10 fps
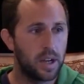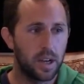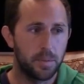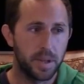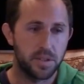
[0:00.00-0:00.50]

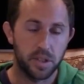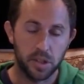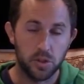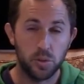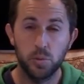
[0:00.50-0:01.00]
Um, that's an
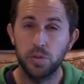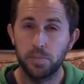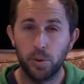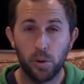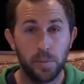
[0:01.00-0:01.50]

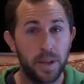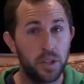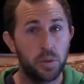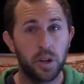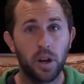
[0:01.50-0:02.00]
exclusive program
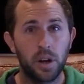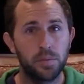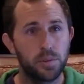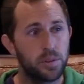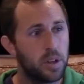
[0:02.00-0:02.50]
that you can
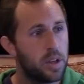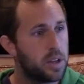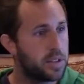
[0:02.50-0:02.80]
offer.